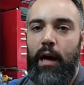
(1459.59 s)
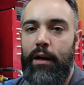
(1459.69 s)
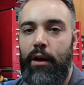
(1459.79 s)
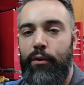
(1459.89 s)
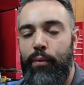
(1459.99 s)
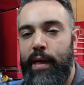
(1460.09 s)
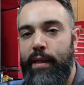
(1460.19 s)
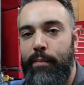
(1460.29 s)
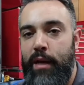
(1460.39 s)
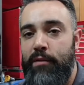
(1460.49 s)
Another way
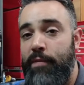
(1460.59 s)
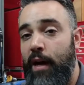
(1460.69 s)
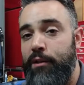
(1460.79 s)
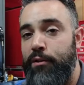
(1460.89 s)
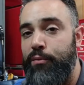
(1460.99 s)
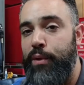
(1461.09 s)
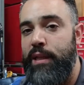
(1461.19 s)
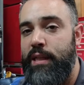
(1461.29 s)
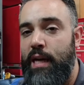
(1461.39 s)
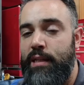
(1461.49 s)
that manufacturers would
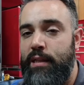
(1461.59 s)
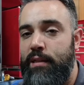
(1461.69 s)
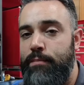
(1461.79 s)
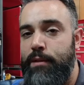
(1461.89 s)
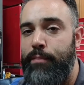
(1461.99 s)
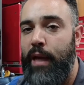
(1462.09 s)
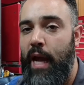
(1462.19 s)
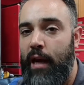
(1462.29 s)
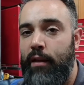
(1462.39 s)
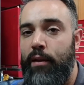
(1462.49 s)
design systems to
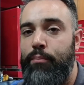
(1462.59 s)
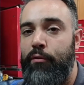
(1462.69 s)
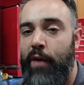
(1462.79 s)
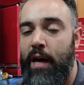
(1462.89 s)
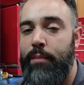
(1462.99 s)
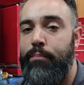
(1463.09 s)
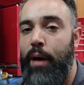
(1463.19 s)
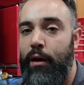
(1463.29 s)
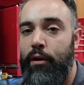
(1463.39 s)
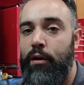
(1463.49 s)
mechanically provide
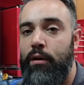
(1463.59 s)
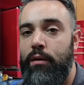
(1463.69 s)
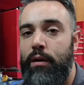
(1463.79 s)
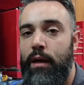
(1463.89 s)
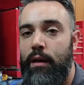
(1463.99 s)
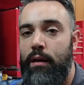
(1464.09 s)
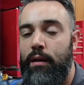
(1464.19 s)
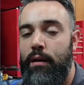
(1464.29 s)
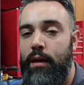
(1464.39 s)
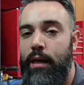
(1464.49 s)
better
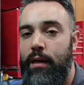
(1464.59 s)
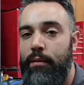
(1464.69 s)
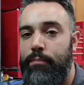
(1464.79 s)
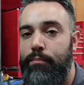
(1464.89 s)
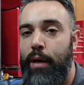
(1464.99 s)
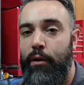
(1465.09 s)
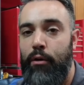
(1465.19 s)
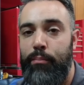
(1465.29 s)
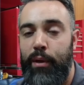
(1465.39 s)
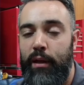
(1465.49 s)

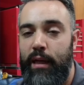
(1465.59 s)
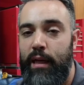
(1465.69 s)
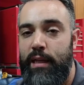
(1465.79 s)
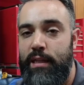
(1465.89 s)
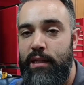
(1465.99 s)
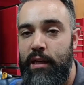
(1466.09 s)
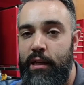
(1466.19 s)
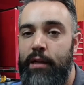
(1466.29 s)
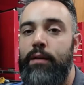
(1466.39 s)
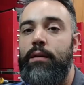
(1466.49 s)
ability to
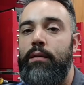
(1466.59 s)
steer